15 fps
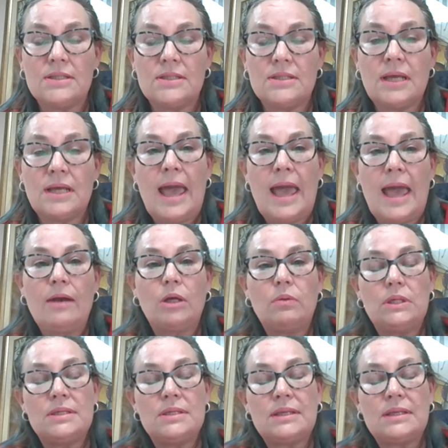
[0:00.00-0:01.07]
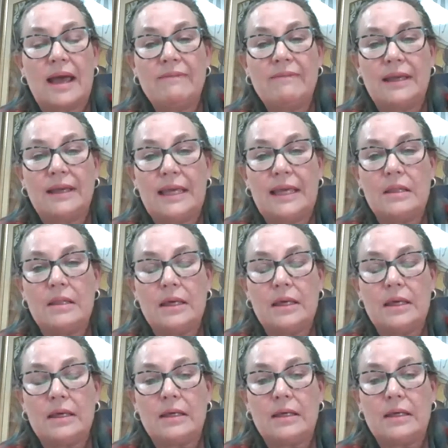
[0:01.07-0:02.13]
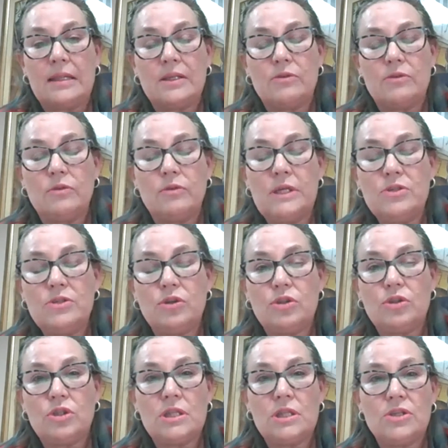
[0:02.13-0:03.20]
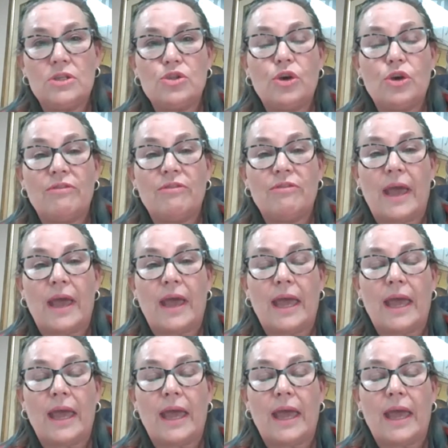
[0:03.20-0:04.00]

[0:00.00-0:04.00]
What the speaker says: And what we discover in the research, in the survey,